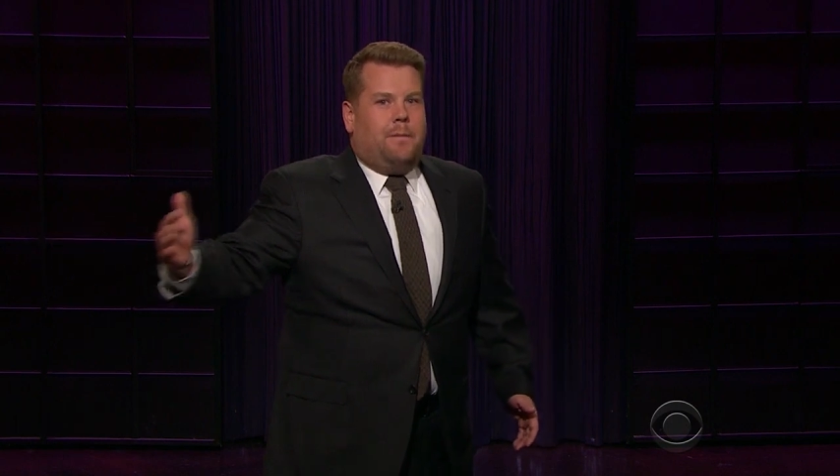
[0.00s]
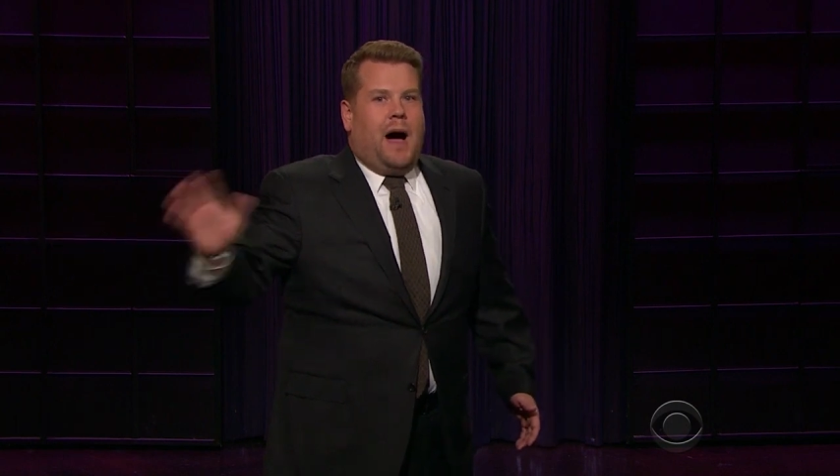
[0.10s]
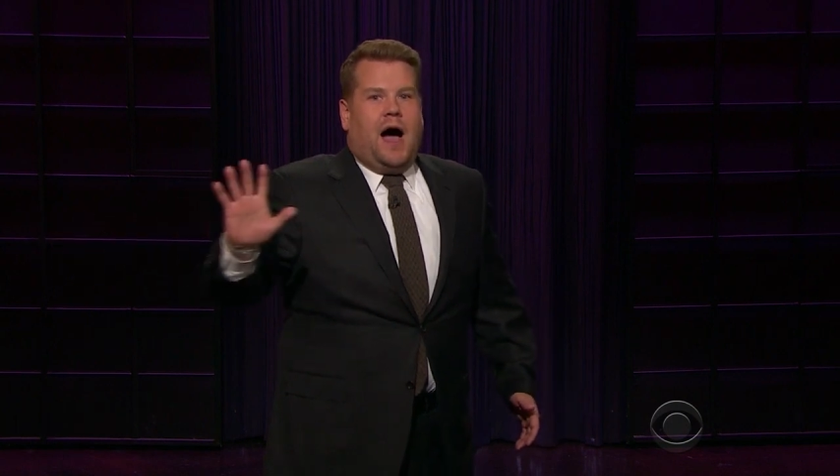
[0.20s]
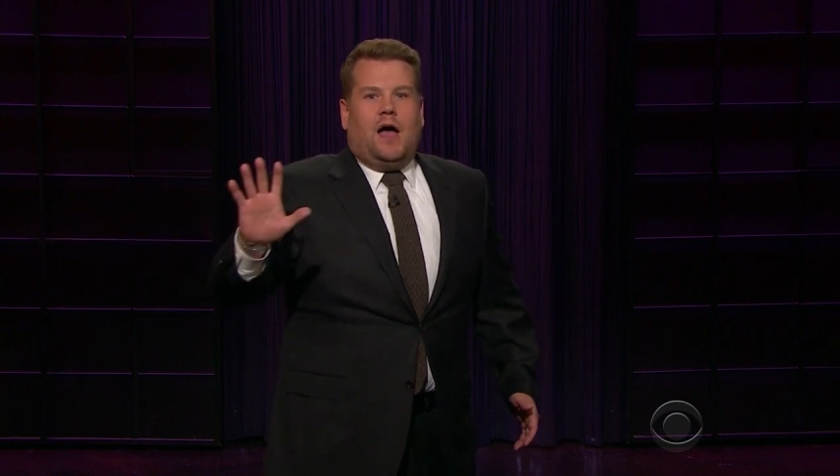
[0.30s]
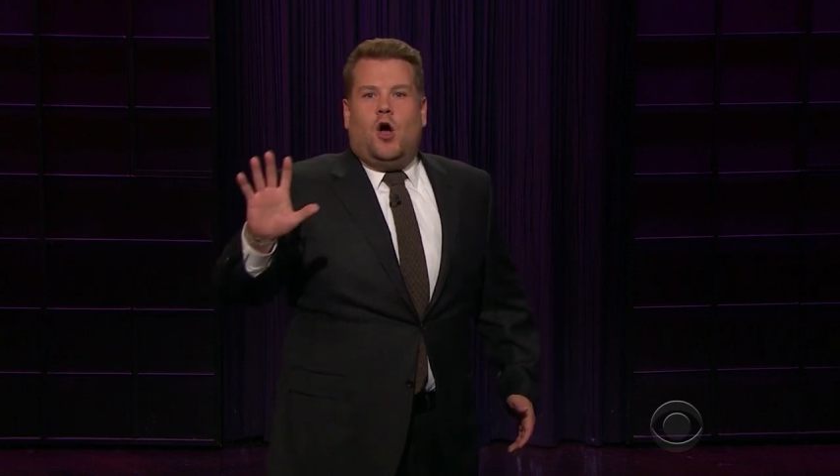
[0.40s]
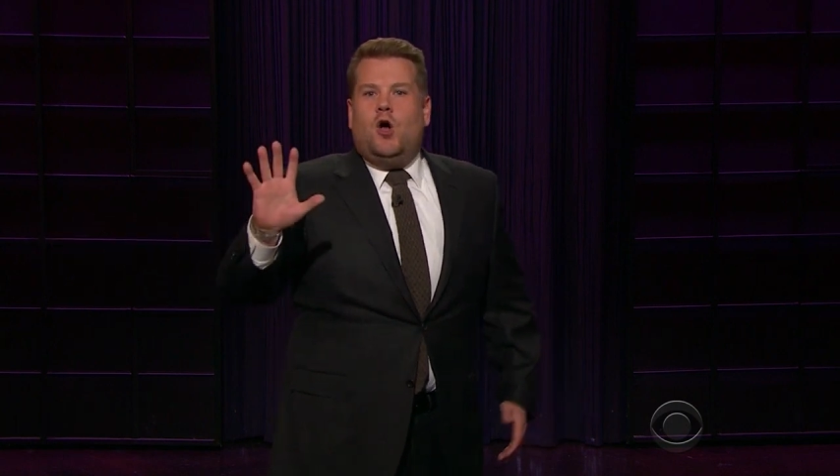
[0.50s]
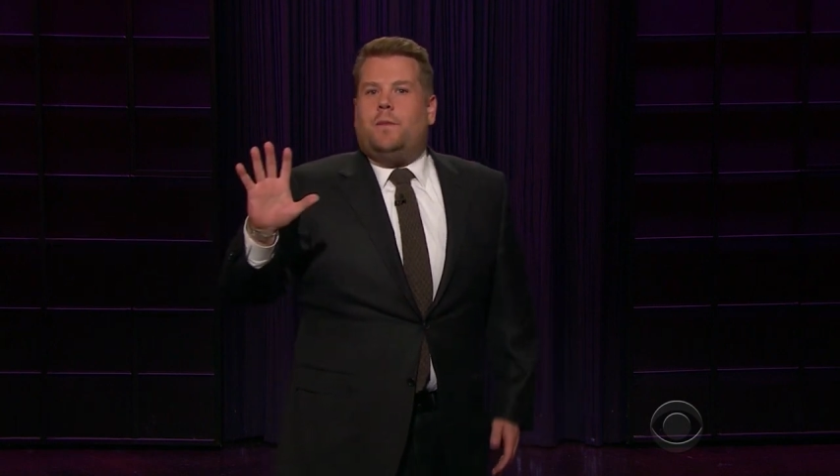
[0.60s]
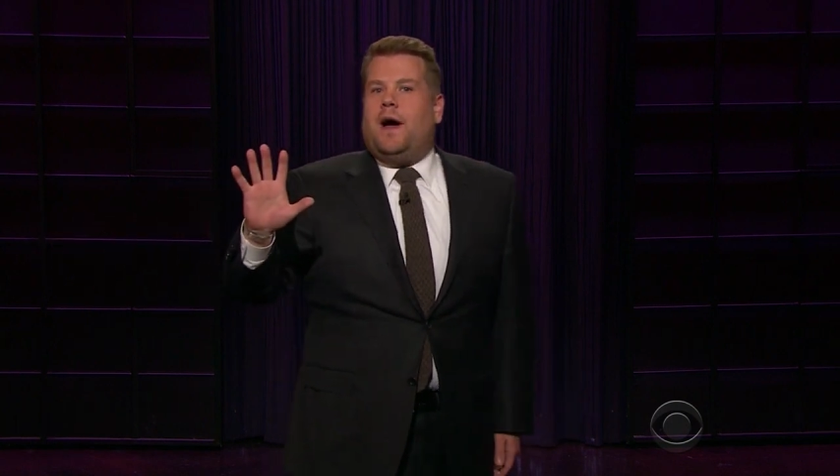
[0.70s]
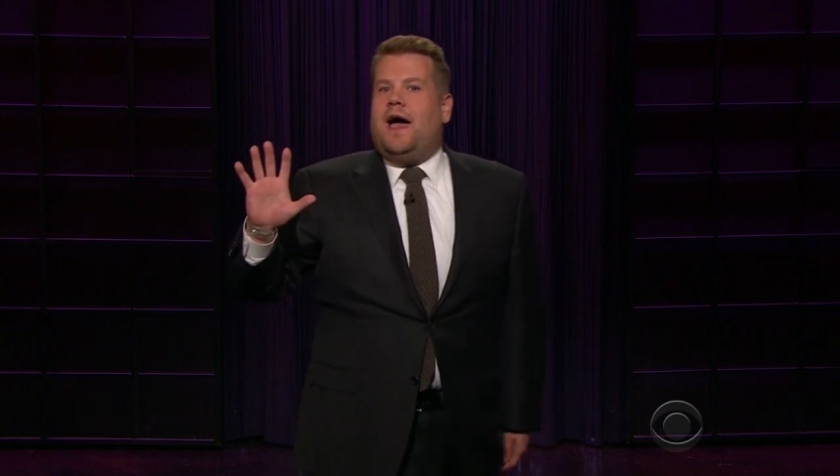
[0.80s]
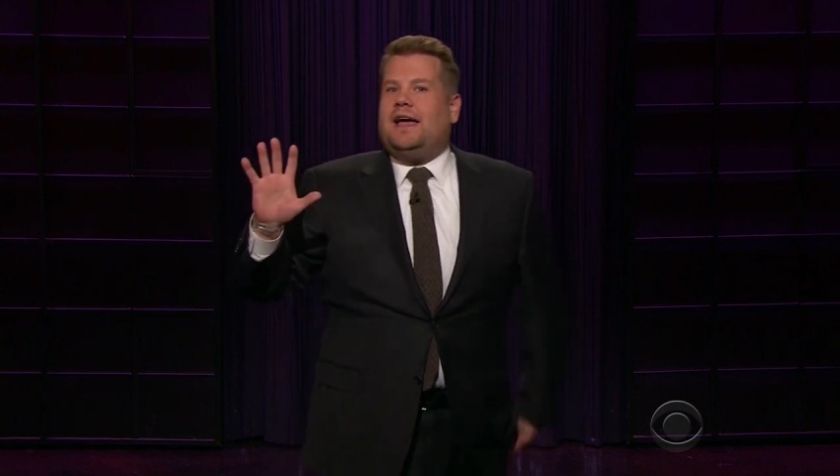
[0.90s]
But
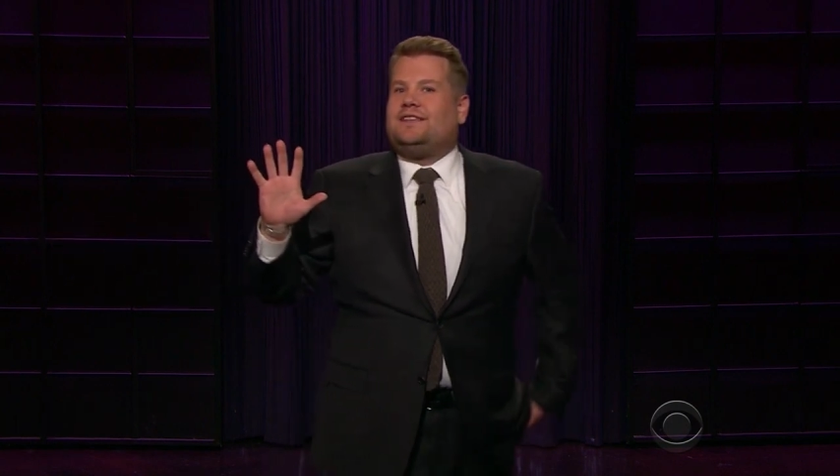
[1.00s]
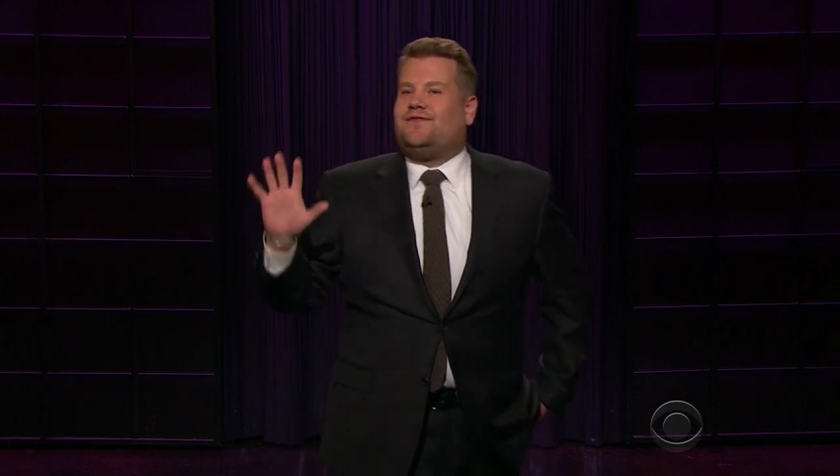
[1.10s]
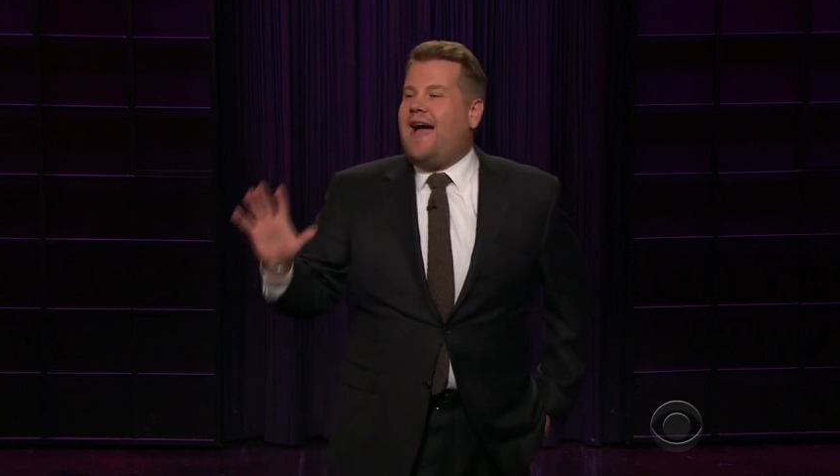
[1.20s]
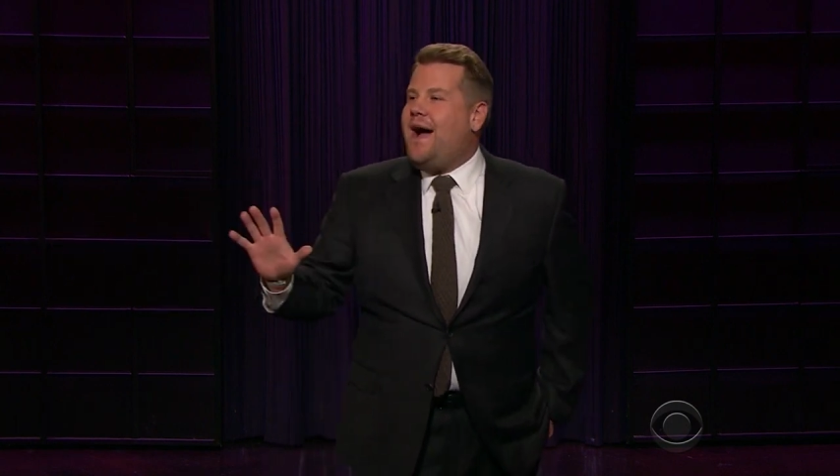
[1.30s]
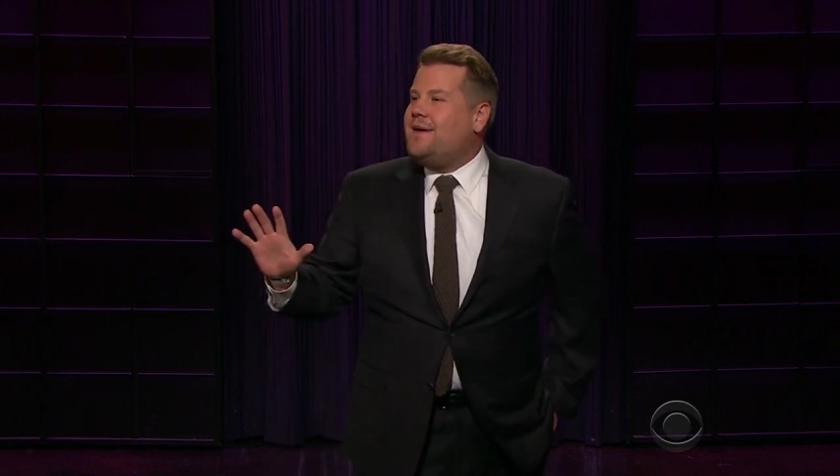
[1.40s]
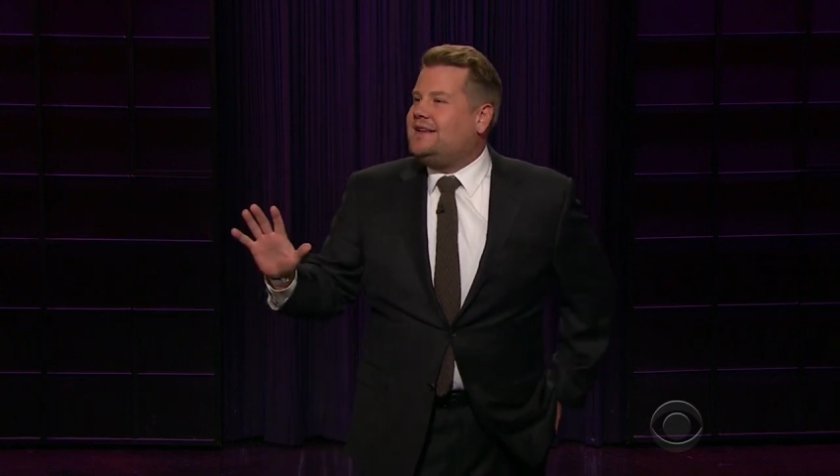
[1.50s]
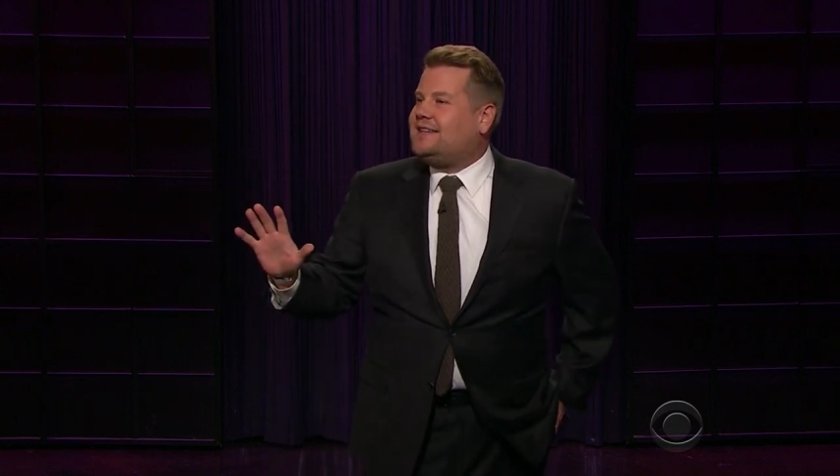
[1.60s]
Uber is vowing